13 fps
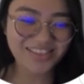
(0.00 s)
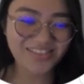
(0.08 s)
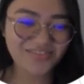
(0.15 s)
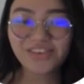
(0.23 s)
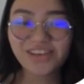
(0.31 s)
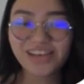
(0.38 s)

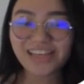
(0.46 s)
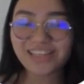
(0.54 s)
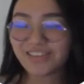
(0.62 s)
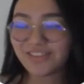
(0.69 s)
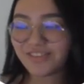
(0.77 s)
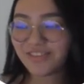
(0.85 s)
If you
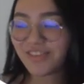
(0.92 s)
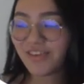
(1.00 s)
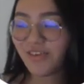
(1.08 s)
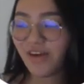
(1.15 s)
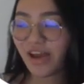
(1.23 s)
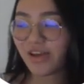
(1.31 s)
guys don't
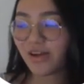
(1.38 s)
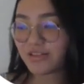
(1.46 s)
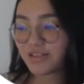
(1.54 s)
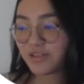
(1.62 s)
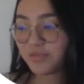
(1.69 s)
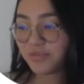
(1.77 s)
know, I
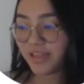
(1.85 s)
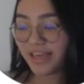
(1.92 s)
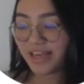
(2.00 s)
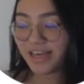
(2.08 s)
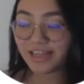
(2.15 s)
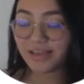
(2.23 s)
also
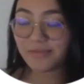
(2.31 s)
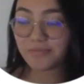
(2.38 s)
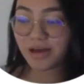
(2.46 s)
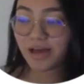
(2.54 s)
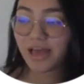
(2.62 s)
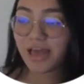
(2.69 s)
play
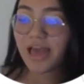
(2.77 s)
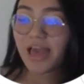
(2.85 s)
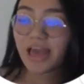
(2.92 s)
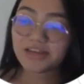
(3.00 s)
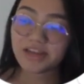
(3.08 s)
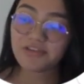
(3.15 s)
kalimba,
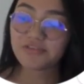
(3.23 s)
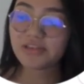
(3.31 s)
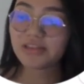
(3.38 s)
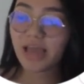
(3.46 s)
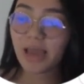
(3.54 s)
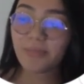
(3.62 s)
and
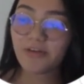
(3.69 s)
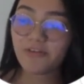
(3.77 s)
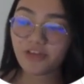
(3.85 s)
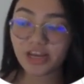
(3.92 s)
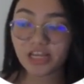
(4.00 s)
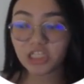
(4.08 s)
every time
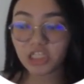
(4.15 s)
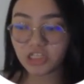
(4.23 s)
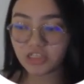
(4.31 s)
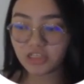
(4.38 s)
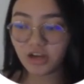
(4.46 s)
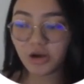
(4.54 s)
I finish
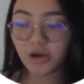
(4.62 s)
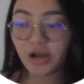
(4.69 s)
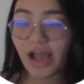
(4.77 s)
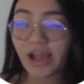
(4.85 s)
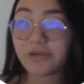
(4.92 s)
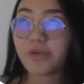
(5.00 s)
a
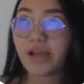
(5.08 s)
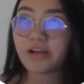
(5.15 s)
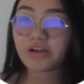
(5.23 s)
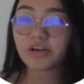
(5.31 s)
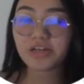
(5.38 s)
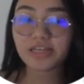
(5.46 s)
song, I
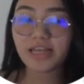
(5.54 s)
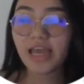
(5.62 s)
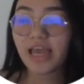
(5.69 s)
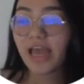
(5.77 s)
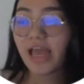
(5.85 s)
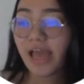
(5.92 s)
record it
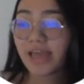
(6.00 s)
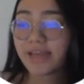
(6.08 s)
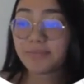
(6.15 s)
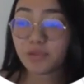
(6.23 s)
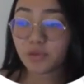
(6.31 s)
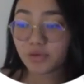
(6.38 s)

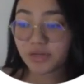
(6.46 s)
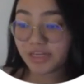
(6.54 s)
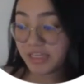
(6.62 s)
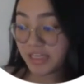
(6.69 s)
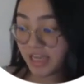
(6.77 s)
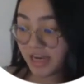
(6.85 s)
and upload
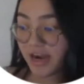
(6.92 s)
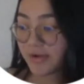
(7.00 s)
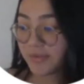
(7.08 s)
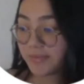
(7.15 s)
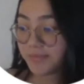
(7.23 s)
it here.